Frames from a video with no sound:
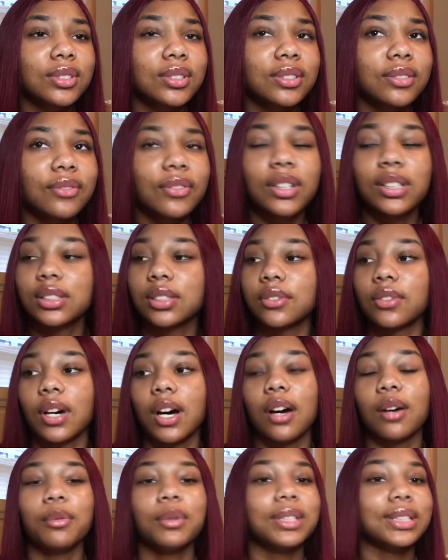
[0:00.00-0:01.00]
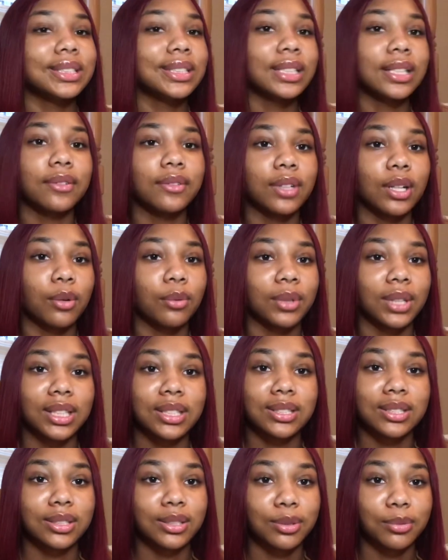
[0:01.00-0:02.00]
First of all, it wasn't even a
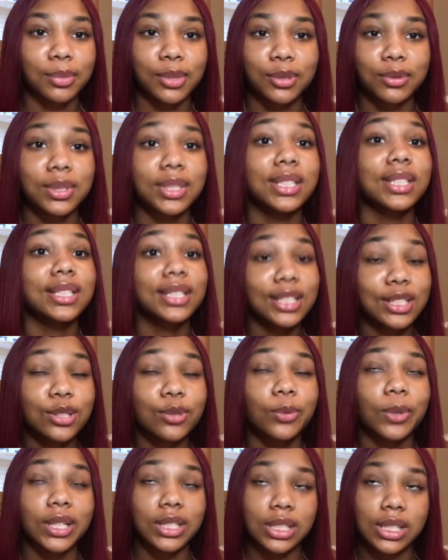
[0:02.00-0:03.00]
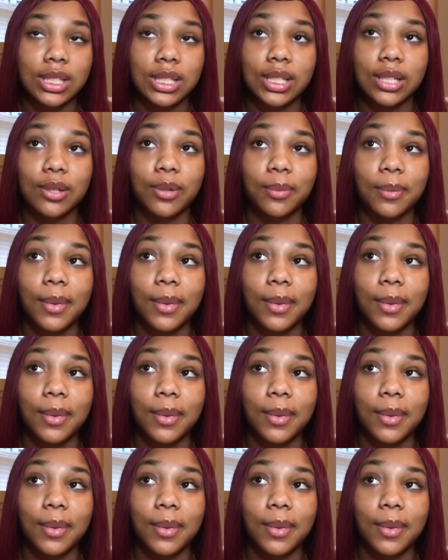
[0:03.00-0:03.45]
relationship. It was a situationship.